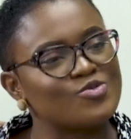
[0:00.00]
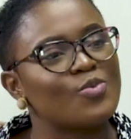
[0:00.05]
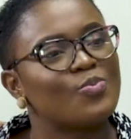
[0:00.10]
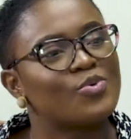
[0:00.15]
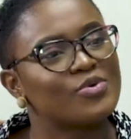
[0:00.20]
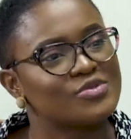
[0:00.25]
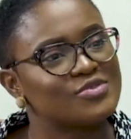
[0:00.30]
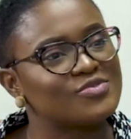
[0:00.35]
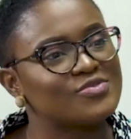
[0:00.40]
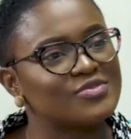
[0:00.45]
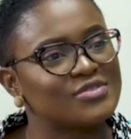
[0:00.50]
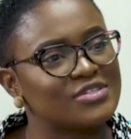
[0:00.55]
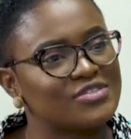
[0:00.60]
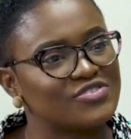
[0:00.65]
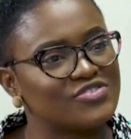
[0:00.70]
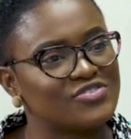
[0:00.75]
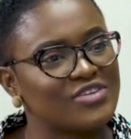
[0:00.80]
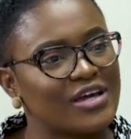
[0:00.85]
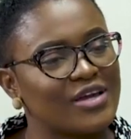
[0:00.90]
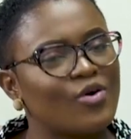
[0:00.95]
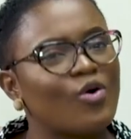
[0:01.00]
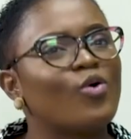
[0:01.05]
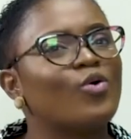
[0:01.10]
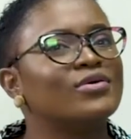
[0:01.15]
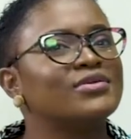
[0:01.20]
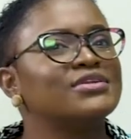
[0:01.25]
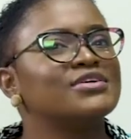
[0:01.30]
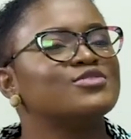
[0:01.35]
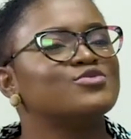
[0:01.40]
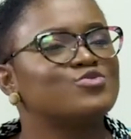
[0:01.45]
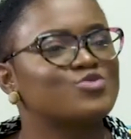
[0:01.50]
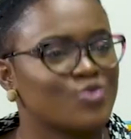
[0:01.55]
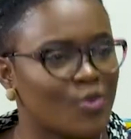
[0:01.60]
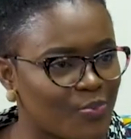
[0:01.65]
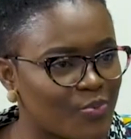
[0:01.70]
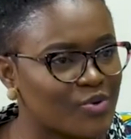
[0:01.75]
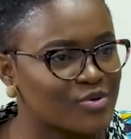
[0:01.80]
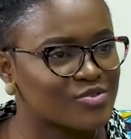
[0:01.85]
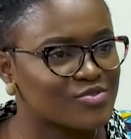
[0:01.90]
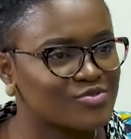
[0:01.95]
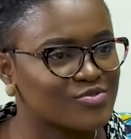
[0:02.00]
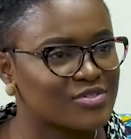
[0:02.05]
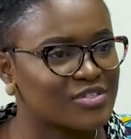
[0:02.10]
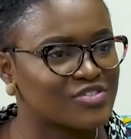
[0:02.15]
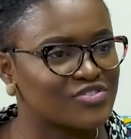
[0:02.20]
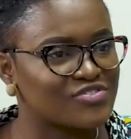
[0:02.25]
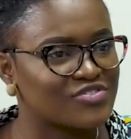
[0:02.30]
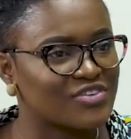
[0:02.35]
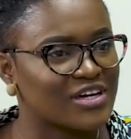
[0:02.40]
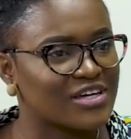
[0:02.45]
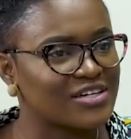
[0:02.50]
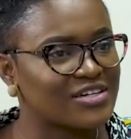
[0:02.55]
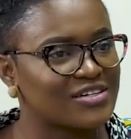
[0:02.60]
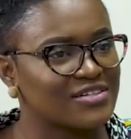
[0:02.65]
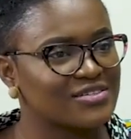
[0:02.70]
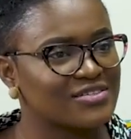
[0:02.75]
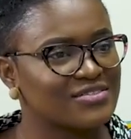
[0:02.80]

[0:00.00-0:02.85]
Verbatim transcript: support student strike or they support student strike?